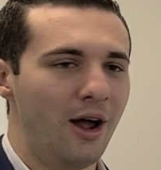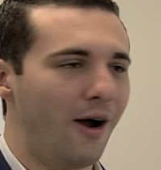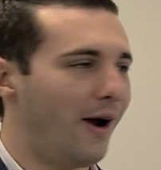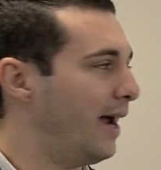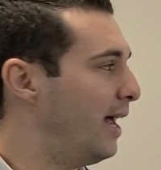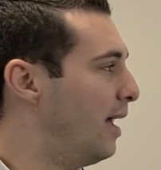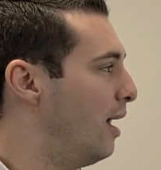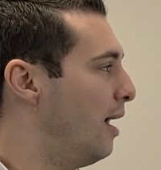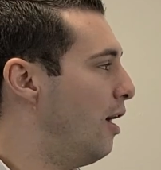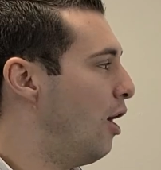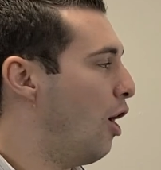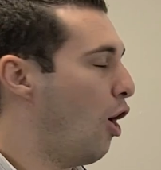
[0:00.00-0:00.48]

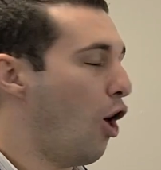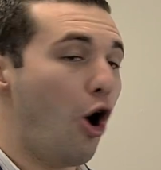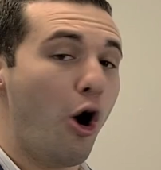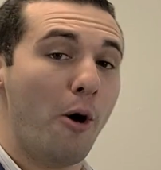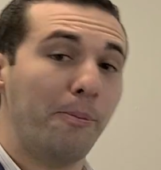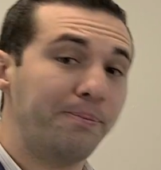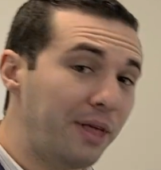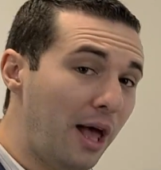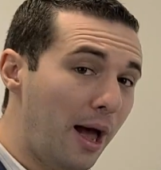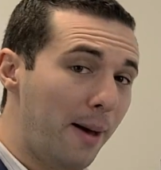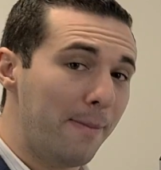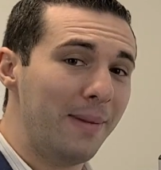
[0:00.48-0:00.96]
All right,
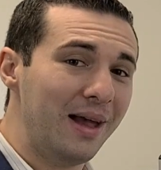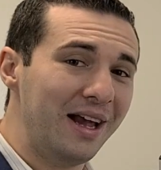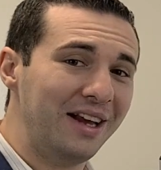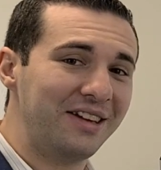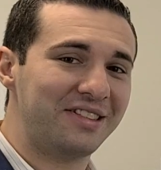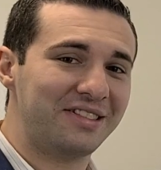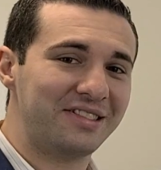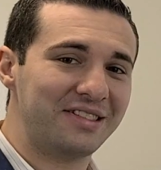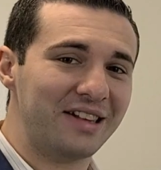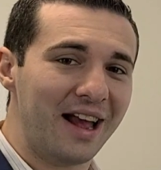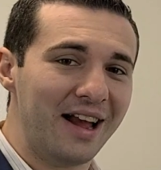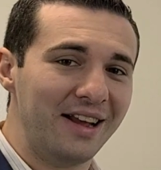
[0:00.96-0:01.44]
hope that
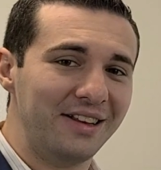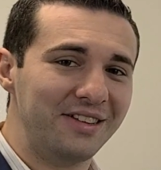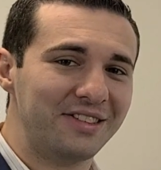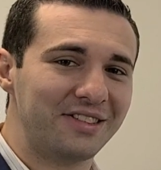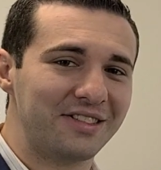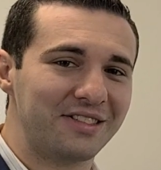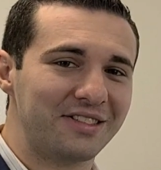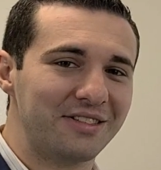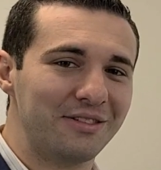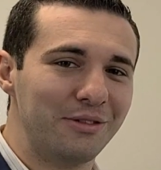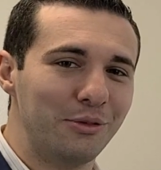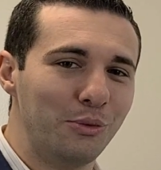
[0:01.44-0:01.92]
makes
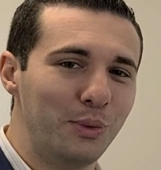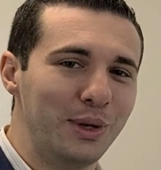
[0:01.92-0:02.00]
sense.